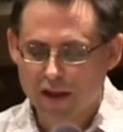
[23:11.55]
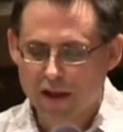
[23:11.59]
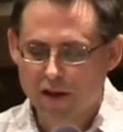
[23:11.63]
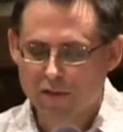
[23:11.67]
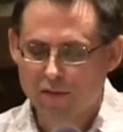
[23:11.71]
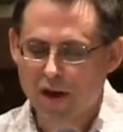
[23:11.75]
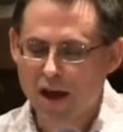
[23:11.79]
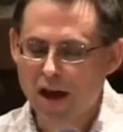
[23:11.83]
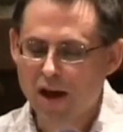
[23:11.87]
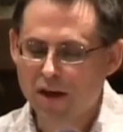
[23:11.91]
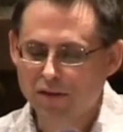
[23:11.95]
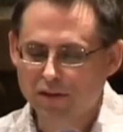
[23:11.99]

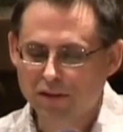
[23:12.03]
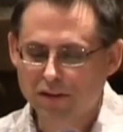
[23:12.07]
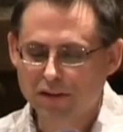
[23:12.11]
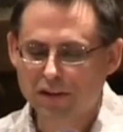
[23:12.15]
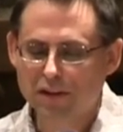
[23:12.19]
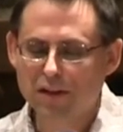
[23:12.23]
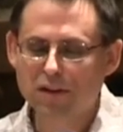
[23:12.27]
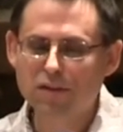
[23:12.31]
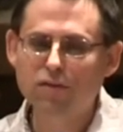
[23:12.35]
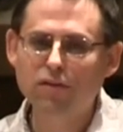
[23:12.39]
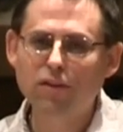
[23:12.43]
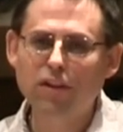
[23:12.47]
of how to
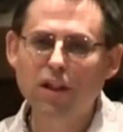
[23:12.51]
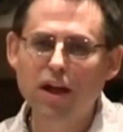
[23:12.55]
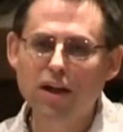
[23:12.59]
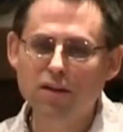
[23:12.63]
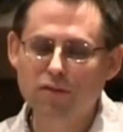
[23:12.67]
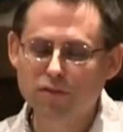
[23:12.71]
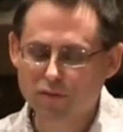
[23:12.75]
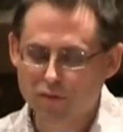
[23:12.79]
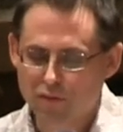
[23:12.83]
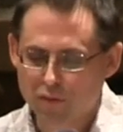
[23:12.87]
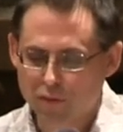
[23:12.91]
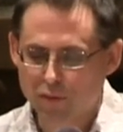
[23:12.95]
live
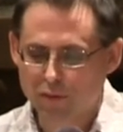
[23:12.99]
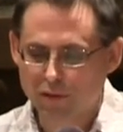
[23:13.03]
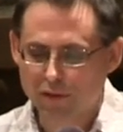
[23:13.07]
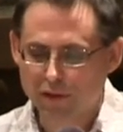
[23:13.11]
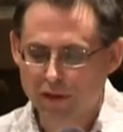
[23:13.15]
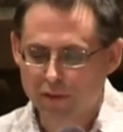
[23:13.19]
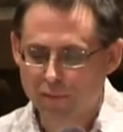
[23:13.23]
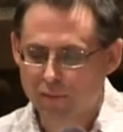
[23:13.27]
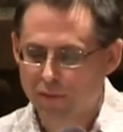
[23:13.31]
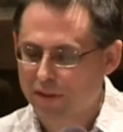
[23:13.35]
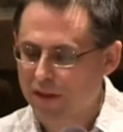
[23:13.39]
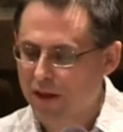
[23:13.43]
life
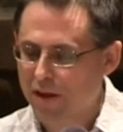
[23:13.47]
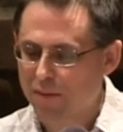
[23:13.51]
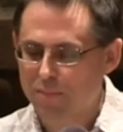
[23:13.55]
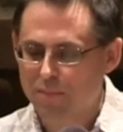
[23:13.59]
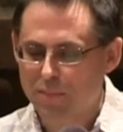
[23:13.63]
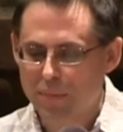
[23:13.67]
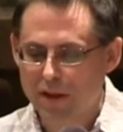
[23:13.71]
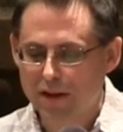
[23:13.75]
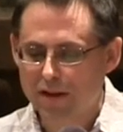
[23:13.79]
fully without